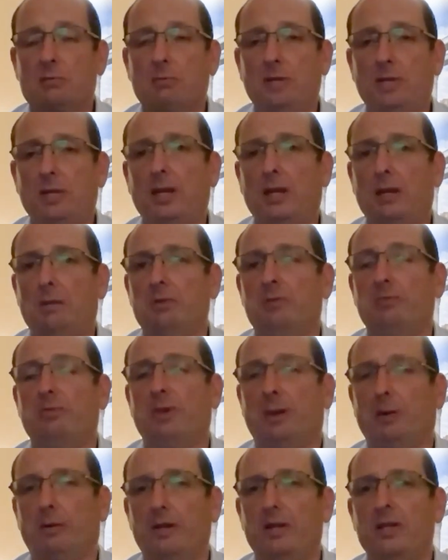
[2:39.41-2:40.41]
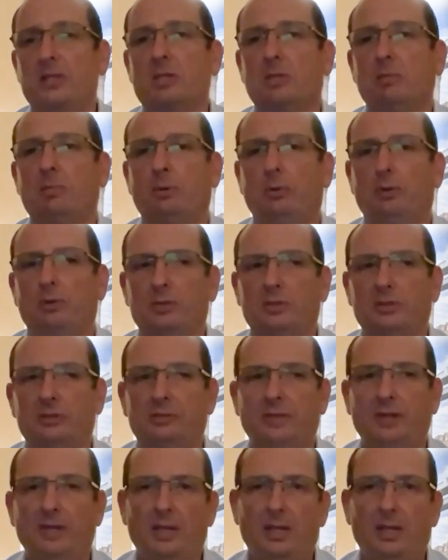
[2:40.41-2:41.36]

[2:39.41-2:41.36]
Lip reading: week, and he was very supportive,